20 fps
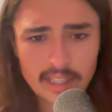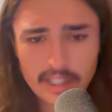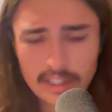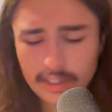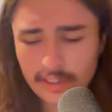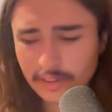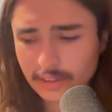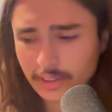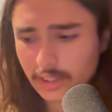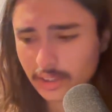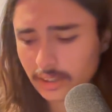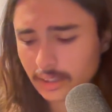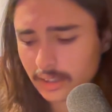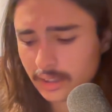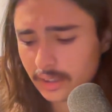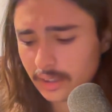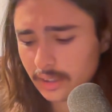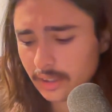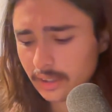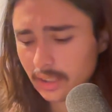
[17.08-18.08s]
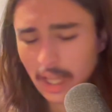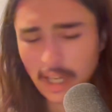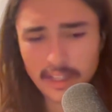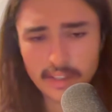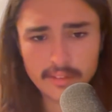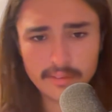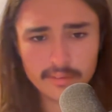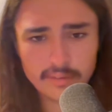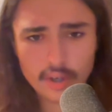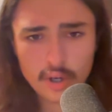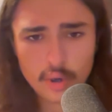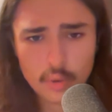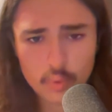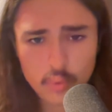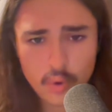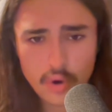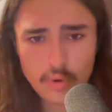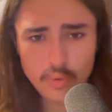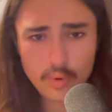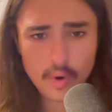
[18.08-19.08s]
There's a lot of
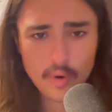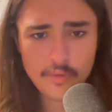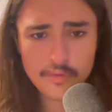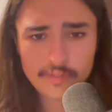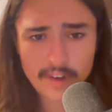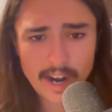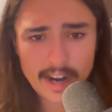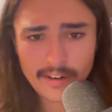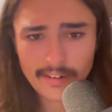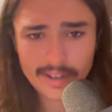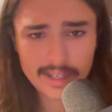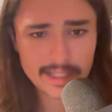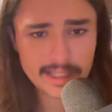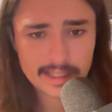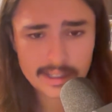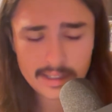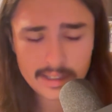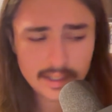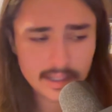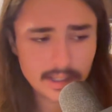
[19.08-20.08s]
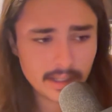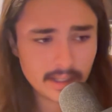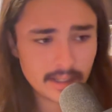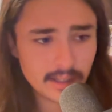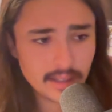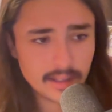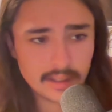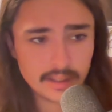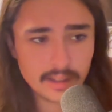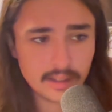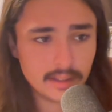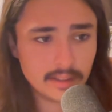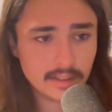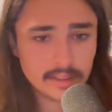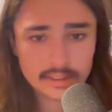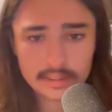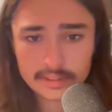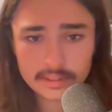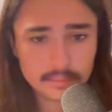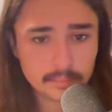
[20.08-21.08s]
woo-woo fairy
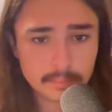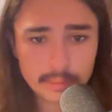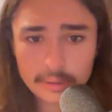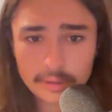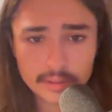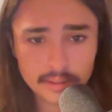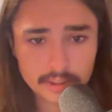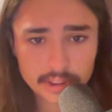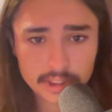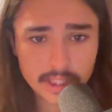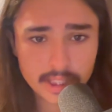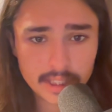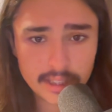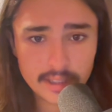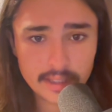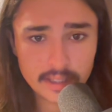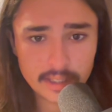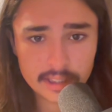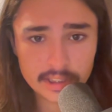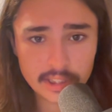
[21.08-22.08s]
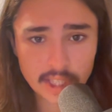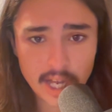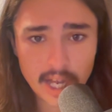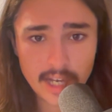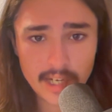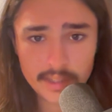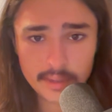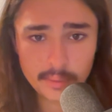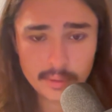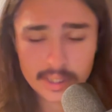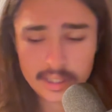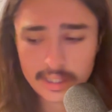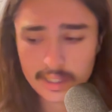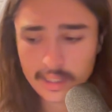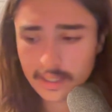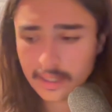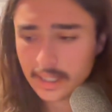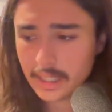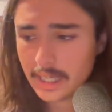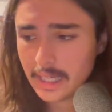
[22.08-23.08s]
bullshit assigned with
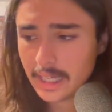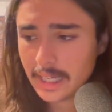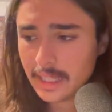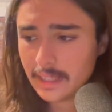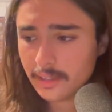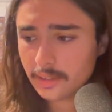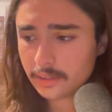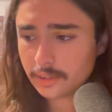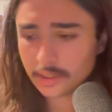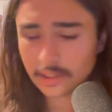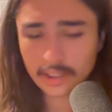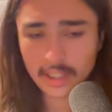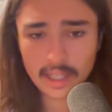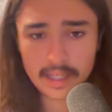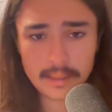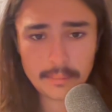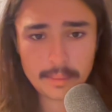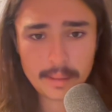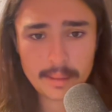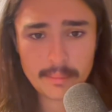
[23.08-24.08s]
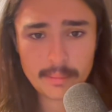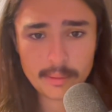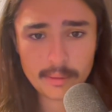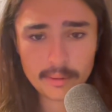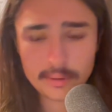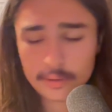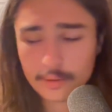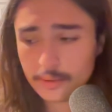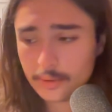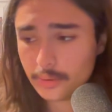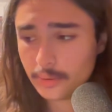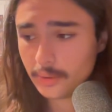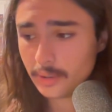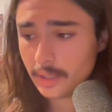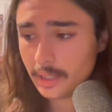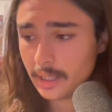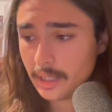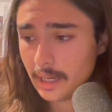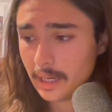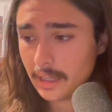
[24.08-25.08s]
it. There's a lot of people who
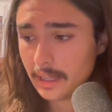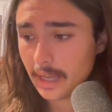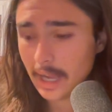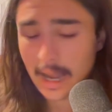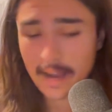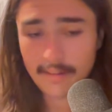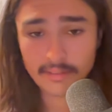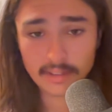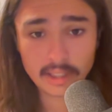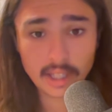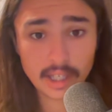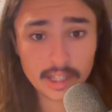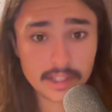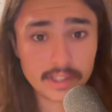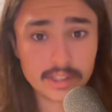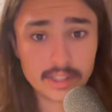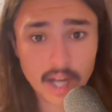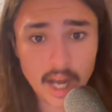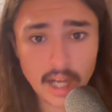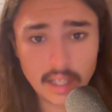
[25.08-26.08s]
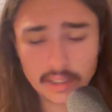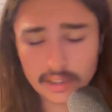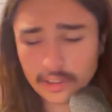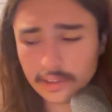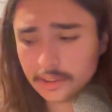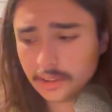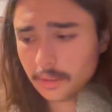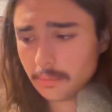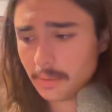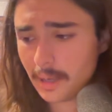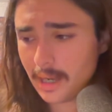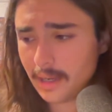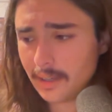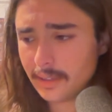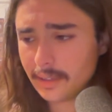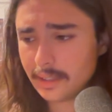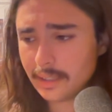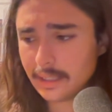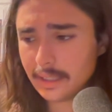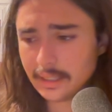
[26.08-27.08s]
have a lot of knowledge about
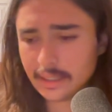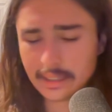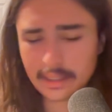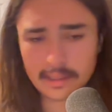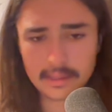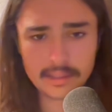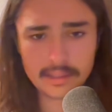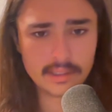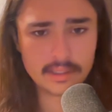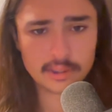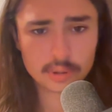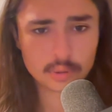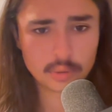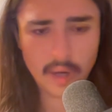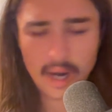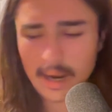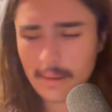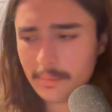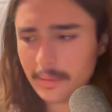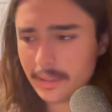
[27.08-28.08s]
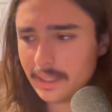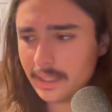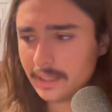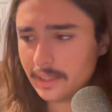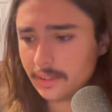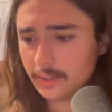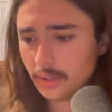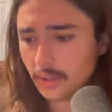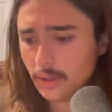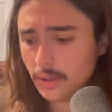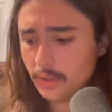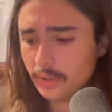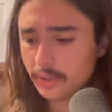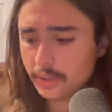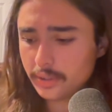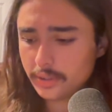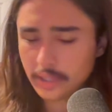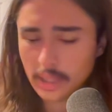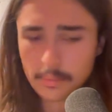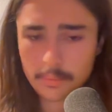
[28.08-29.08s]
it and can describe it as, oh,
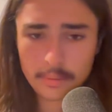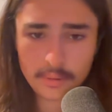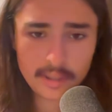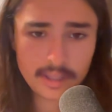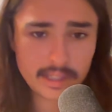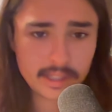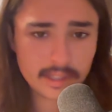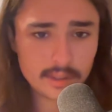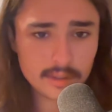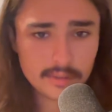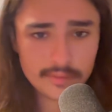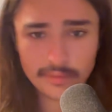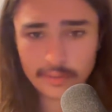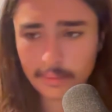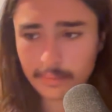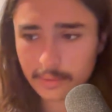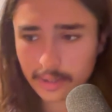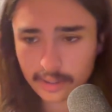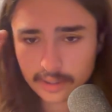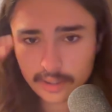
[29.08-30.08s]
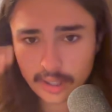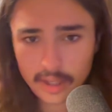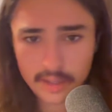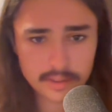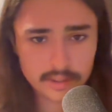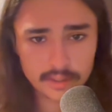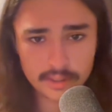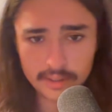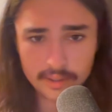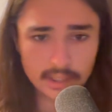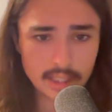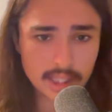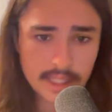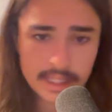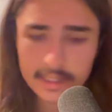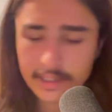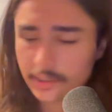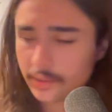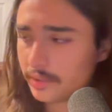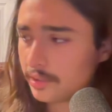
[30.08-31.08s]
it's separating you from the thoughts in your
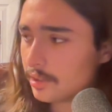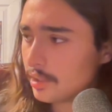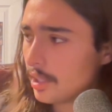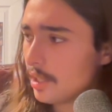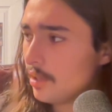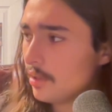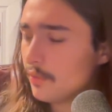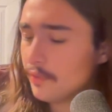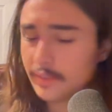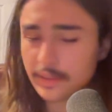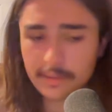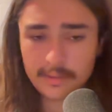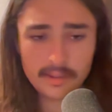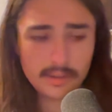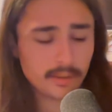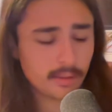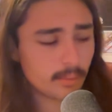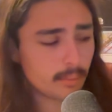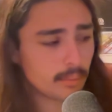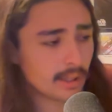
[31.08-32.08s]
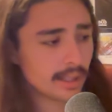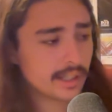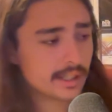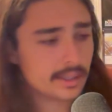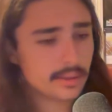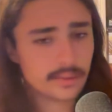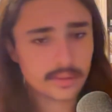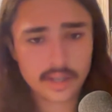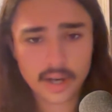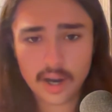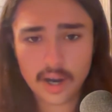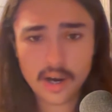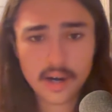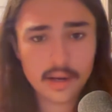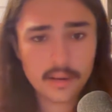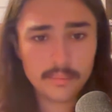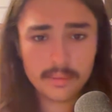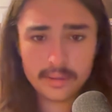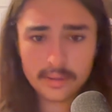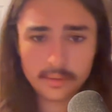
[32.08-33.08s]
head and self, and it'll bring you
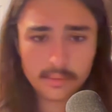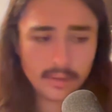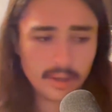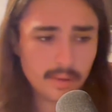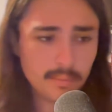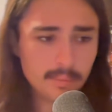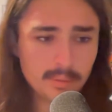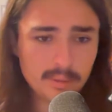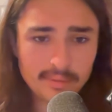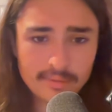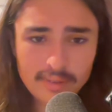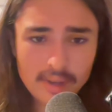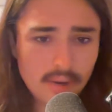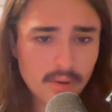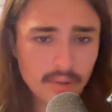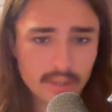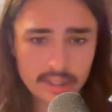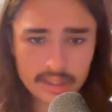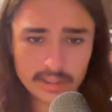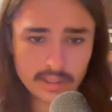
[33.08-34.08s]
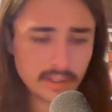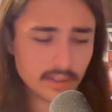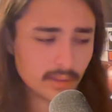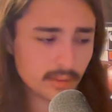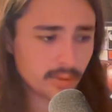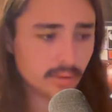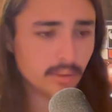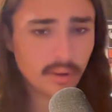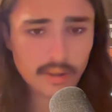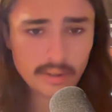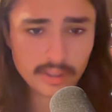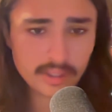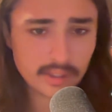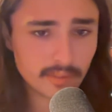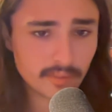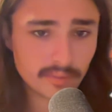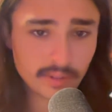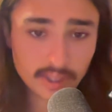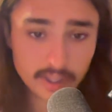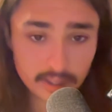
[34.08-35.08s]
calm, it'll help you focus, it'll do all these
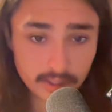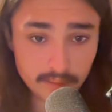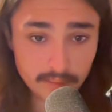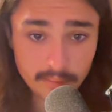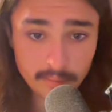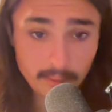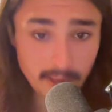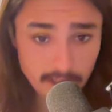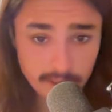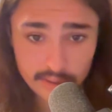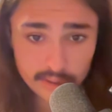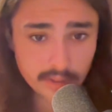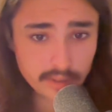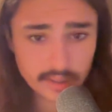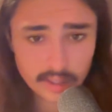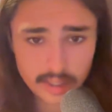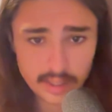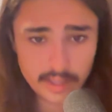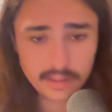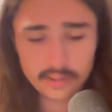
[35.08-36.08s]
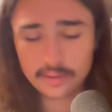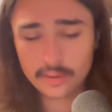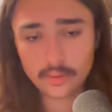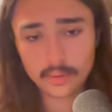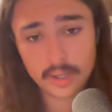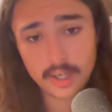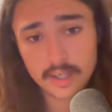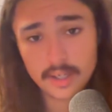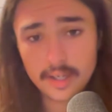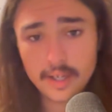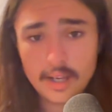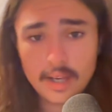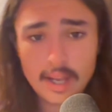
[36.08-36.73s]
fucking amazing things, okay?